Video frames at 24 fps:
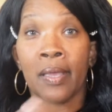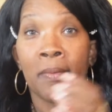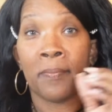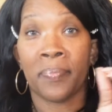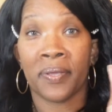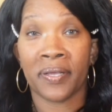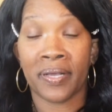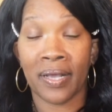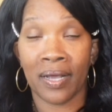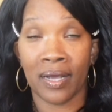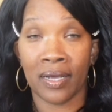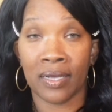
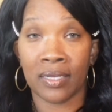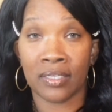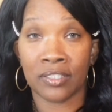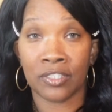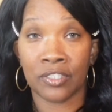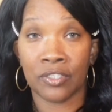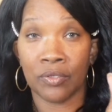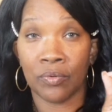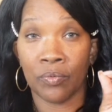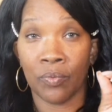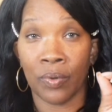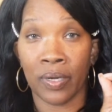Because
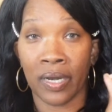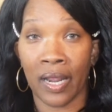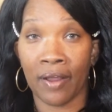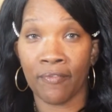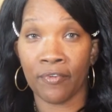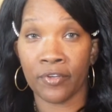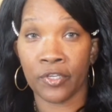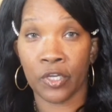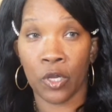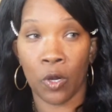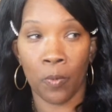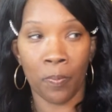whatever
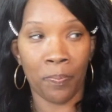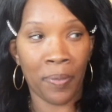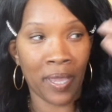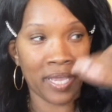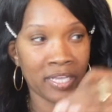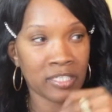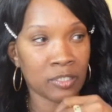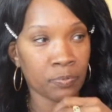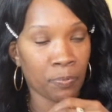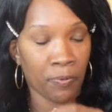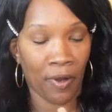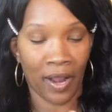your
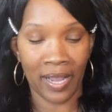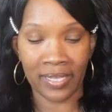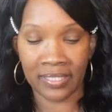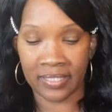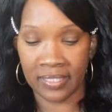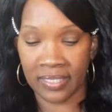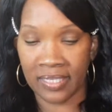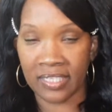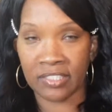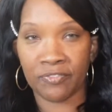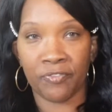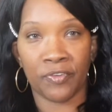base price
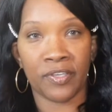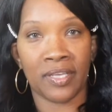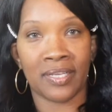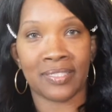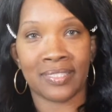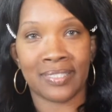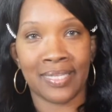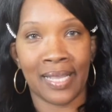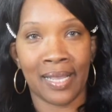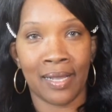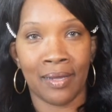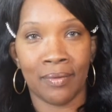is for your
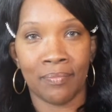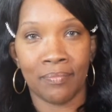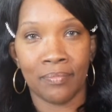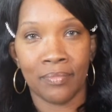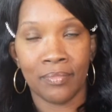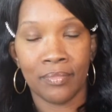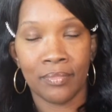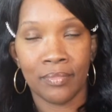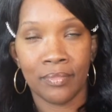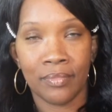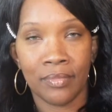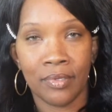stamp,
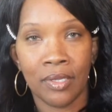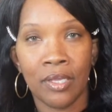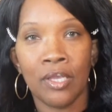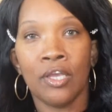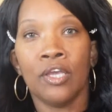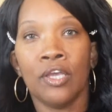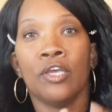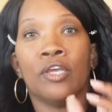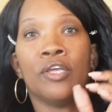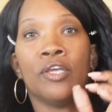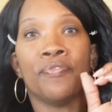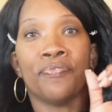
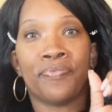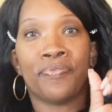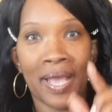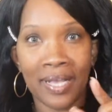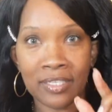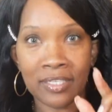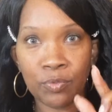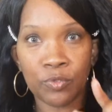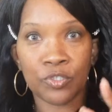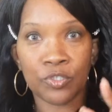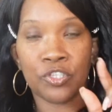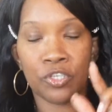
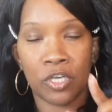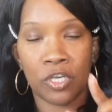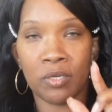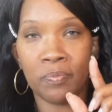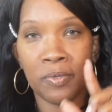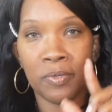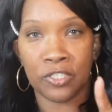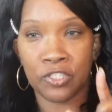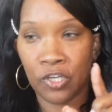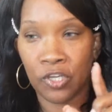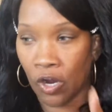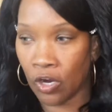that's what you're going to
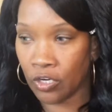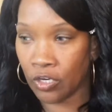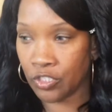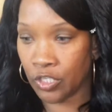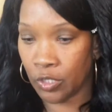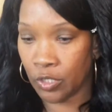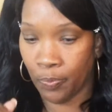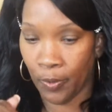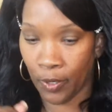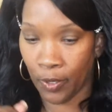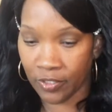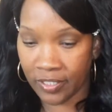be
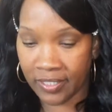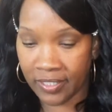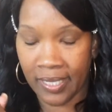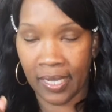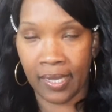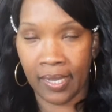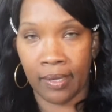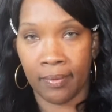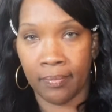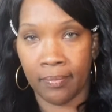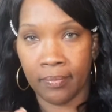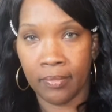charging per
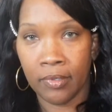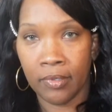stamp.